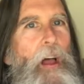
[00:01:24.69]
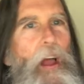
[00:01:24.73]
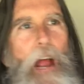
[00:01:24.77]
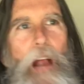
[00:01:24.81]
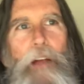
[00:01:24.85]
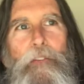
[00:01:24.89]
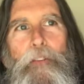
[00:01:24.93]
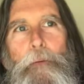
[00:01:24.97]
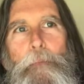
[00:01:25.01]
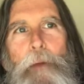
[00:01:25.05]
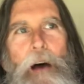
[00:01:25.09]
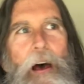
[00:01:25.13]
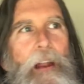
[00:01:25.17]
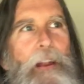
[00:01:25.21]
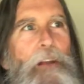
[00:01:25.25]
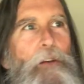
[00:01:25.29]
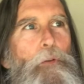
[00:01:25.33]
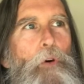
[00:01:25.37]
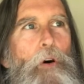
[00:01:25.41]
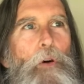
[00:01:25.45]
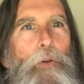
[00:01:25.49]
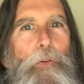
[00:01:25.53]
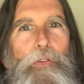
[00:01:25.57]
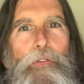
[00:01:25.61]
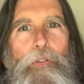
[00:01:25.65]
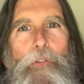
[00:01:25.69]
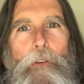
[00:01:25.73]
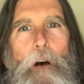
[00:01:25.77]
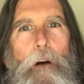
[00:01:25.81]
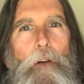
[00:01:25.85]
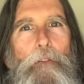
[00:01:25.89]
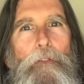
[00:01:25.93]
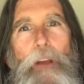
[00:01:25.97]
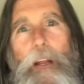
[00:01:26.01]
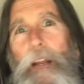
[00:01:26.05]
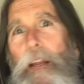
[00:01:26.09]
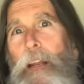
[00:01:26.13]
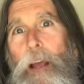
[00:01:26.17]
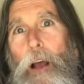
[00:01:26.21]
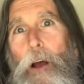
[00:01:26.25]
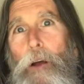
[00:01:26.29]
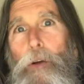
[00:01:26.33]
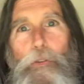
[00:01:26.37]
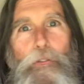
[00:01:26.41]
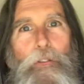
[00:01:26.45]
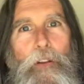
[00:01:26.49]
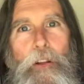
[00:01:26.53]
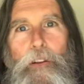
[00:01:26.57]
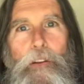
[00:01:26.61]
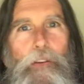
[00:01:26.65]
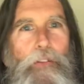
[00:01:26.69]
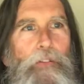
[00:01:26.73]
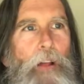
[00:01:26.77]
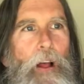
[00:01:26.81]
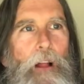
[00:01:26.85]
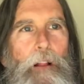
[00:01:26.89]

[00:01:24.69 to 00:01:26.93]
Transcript: Everybody wants uh, videos that just